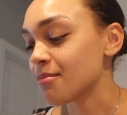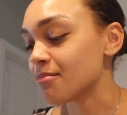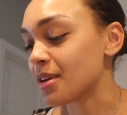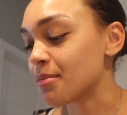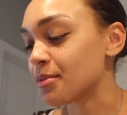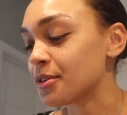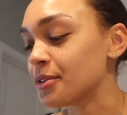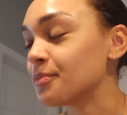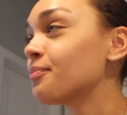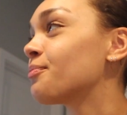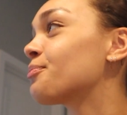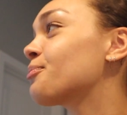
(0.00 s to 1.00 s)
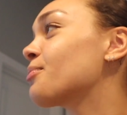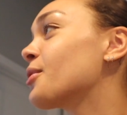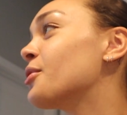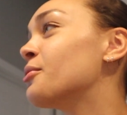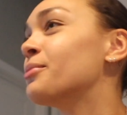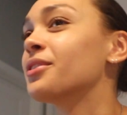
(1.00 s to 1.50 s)
maple
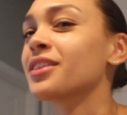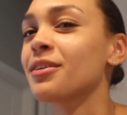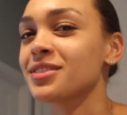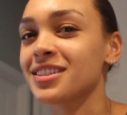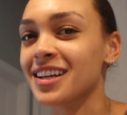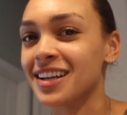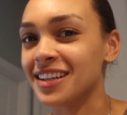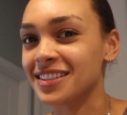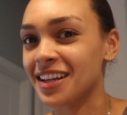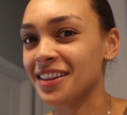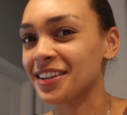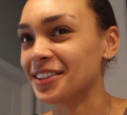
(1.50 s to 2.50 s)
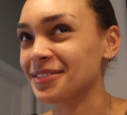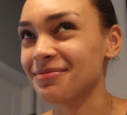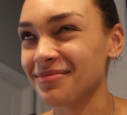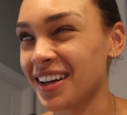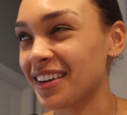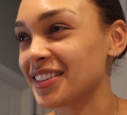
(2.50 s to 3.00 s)
oat milk. That was a 10 out of 10 though,
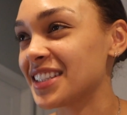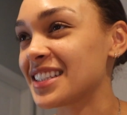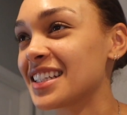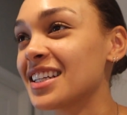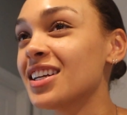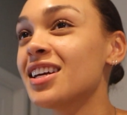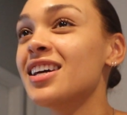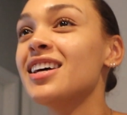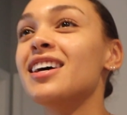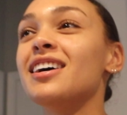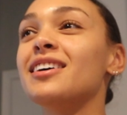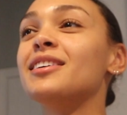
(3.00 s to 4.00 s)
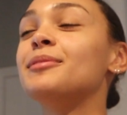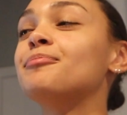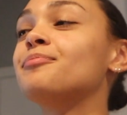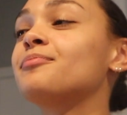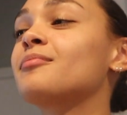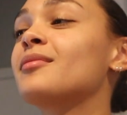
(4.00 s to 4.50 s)
obviously.
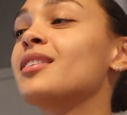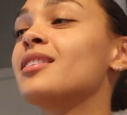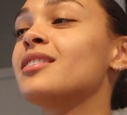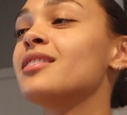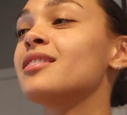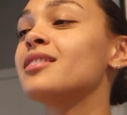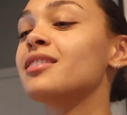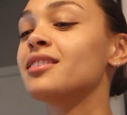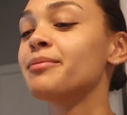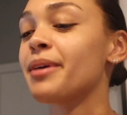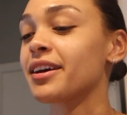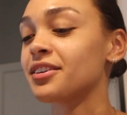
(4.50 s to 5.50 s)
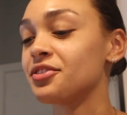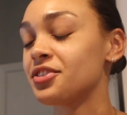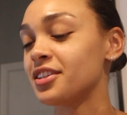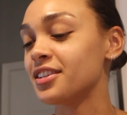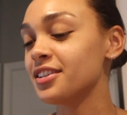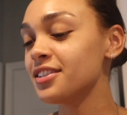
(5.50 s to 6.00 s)
The mac and
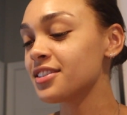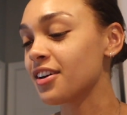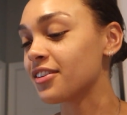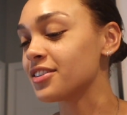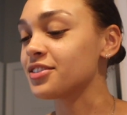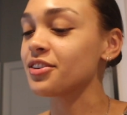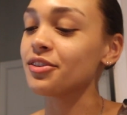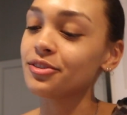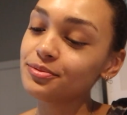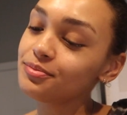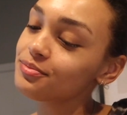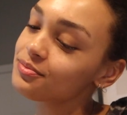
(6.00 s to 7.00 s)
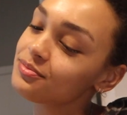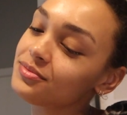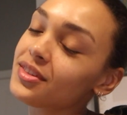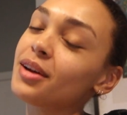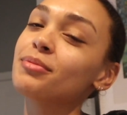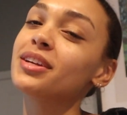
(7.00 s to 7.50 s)
cheese on its own,
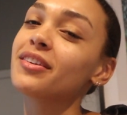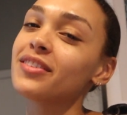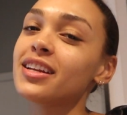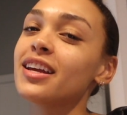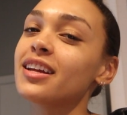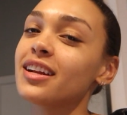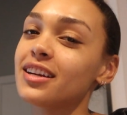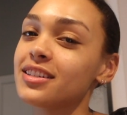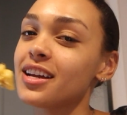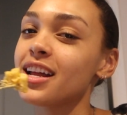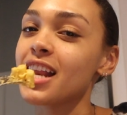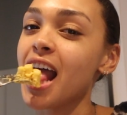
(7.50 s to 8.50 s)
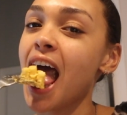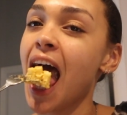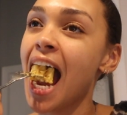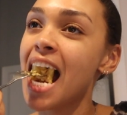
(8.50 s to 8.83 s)
I'm gonna give it an 8 out of 10.